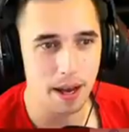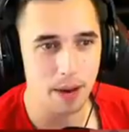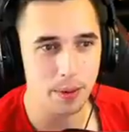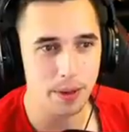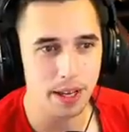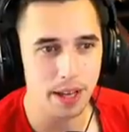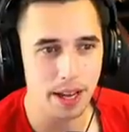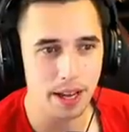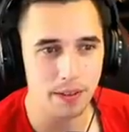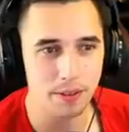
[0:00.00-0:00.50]
Now
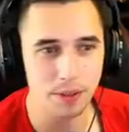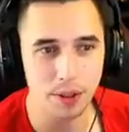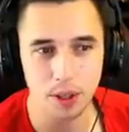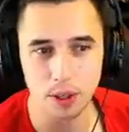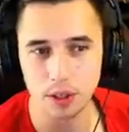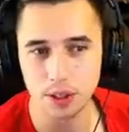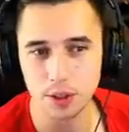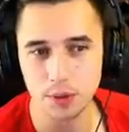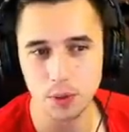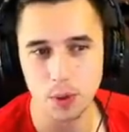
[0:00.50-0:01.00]
we have
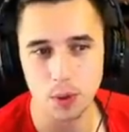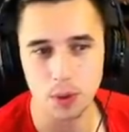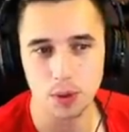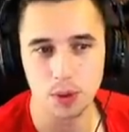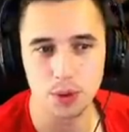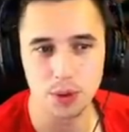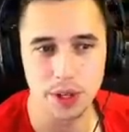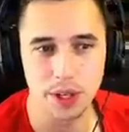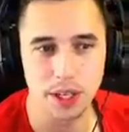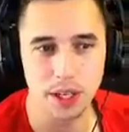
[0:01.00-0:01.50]
Gears of War
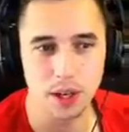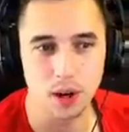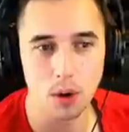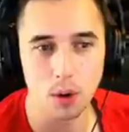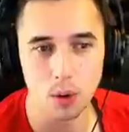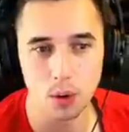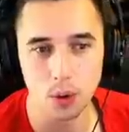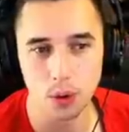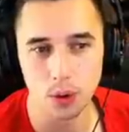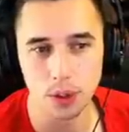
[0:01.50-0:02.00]
3
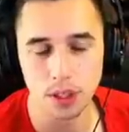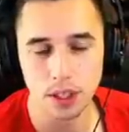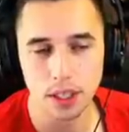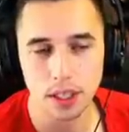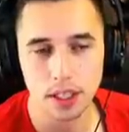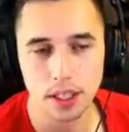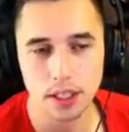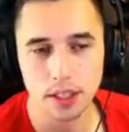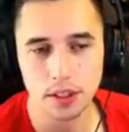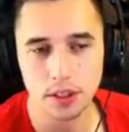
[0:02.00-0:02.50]
Horde
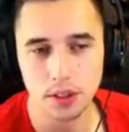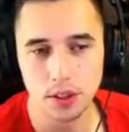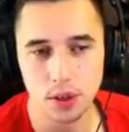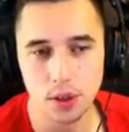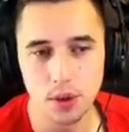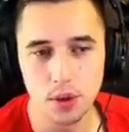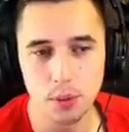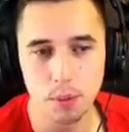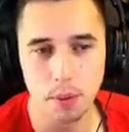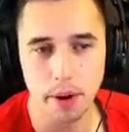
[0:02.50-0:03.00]

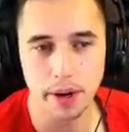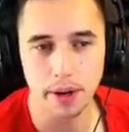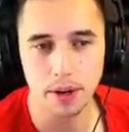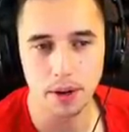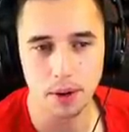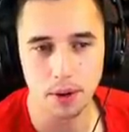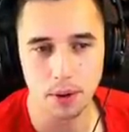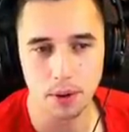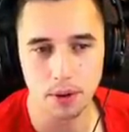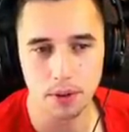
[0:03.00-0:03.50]

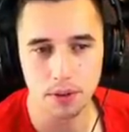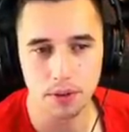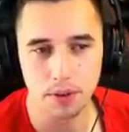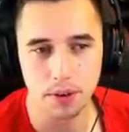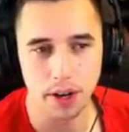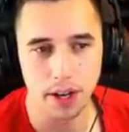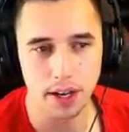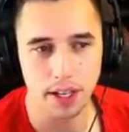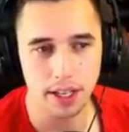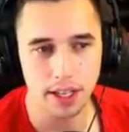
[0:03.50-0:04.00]
2.0,
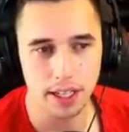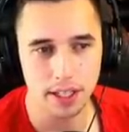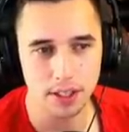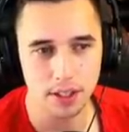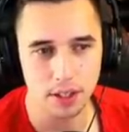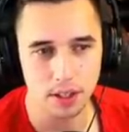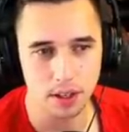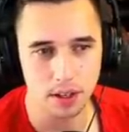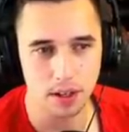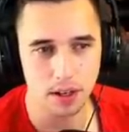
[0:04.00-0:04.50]
Fight
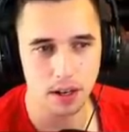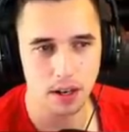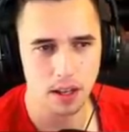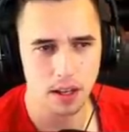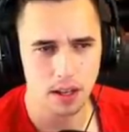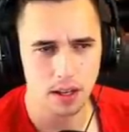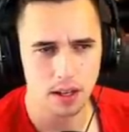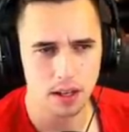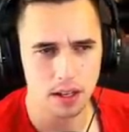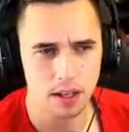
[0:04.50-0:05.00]
Against All.
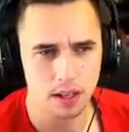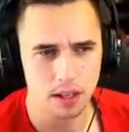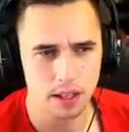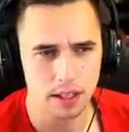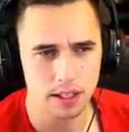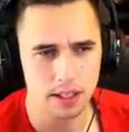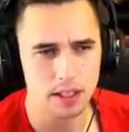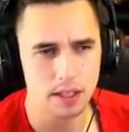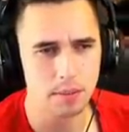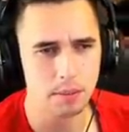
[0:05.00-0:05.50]

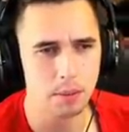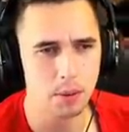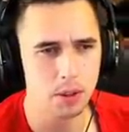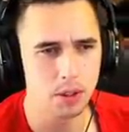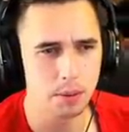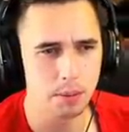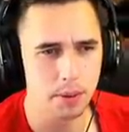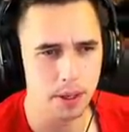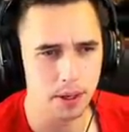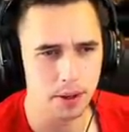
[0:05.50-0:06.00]
Is this a
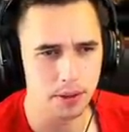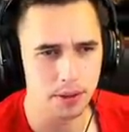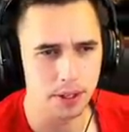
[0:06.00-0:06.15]
multiplayer